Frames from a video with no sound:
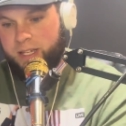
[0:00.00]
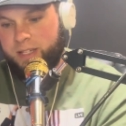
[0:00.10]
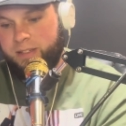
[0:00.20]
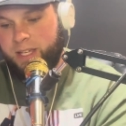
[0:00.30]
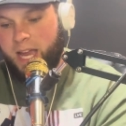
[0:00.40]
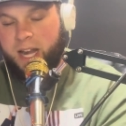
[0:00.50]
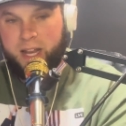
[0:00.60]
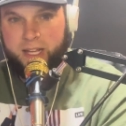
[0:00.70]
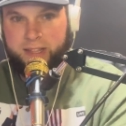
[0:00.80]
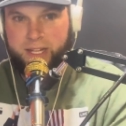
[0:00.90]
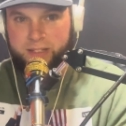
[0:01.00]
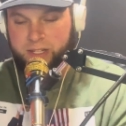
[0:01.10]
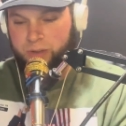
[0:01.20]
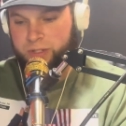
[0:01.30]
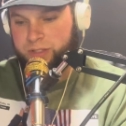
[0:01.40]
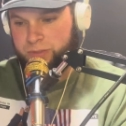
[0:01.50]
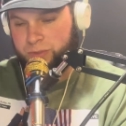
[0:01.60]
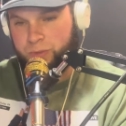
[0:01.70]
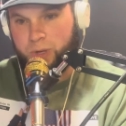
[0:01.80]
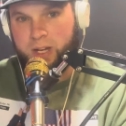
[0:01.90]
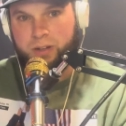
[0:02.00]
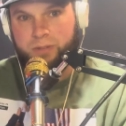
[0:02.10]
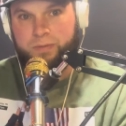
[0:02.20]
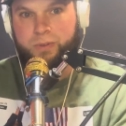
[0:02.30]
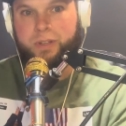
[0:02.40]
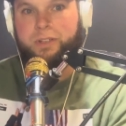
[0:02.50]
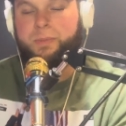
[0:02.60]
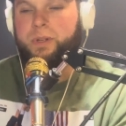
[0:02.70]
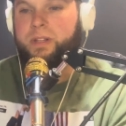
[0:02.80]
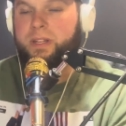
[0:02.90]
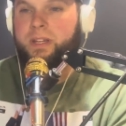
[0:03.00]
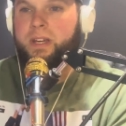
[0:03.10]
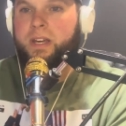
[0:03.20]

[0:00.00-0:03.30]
a candidate that is going to do well for the community,